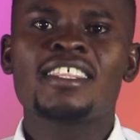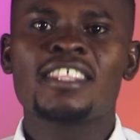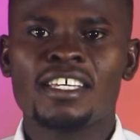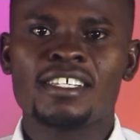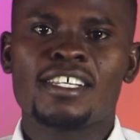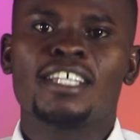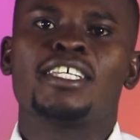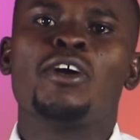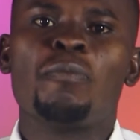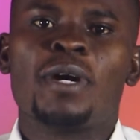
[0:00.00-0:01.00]
things that
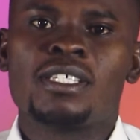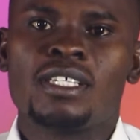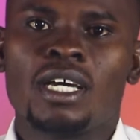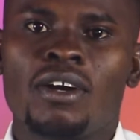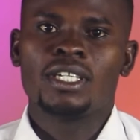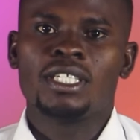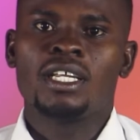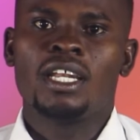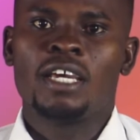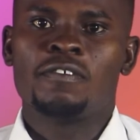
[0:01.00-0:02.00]
help us in our
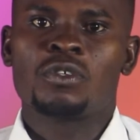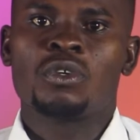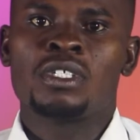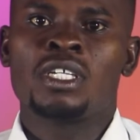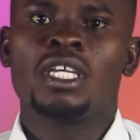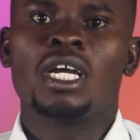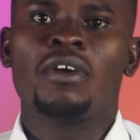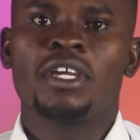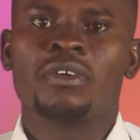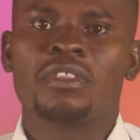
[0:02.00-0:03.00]
daily lives concerning
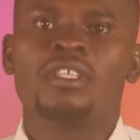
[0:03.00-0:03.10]
our health.